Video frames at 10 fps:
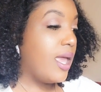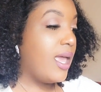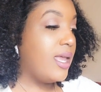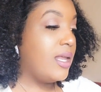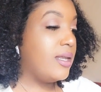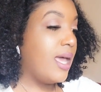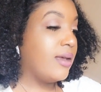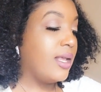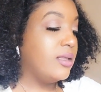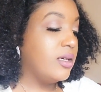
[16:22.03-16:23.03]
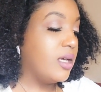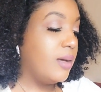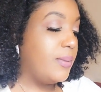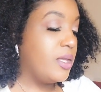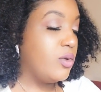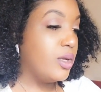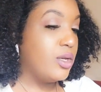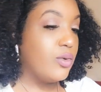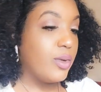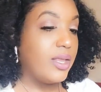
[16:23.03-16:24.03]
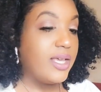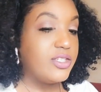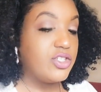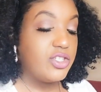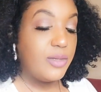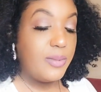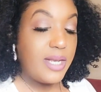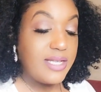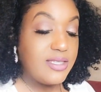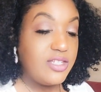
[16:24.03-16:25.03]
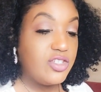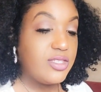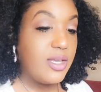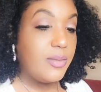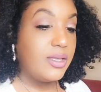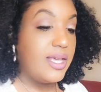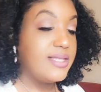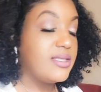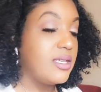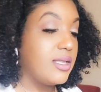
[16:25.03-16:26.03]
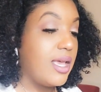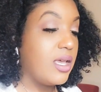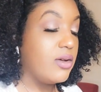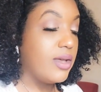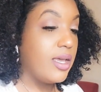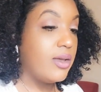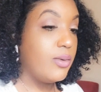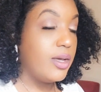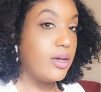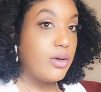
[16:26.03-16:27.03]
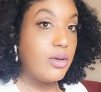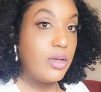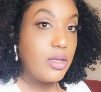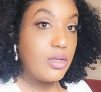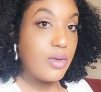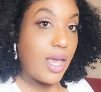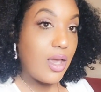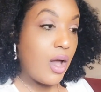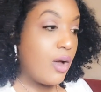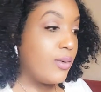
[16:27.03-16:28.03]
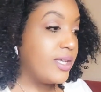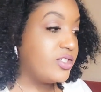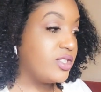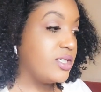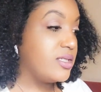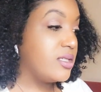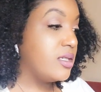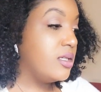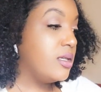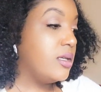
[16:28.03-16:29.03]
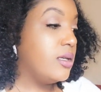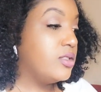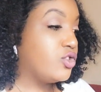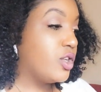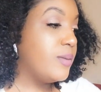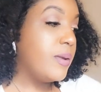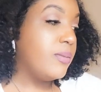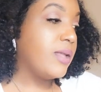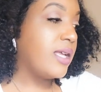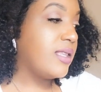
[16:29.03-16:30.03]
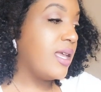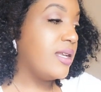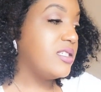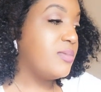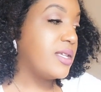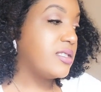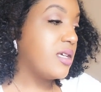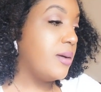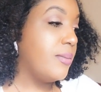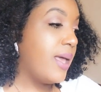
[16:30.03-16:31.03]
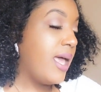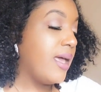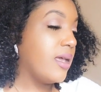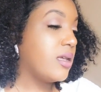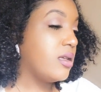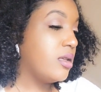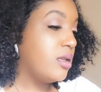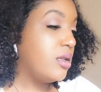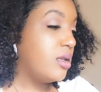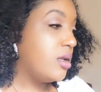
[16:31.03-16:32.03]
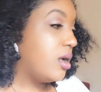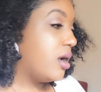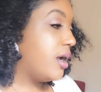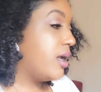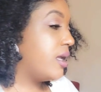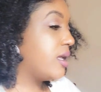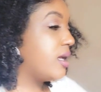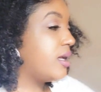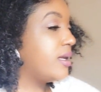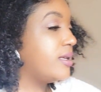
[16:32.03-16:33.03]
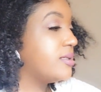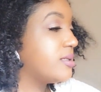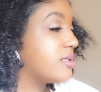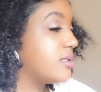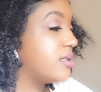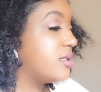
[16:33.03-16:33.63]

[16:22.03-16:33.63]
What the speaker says: And now they look up and you in a new relationship, and that teaches them a lesson. Like, okay, well, you can't always just treat people like that and expect to come back. All right, guys.